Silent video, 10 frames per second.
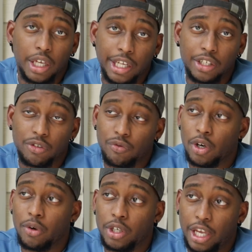It is
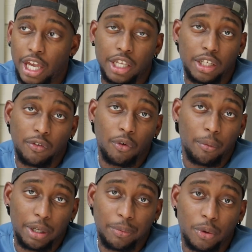very handy for
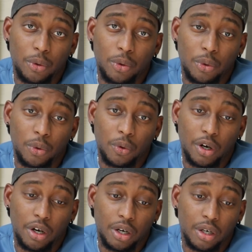people
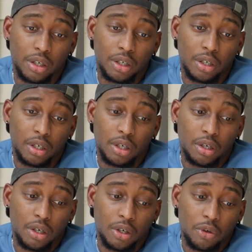
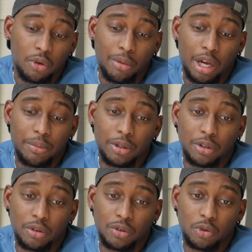who might be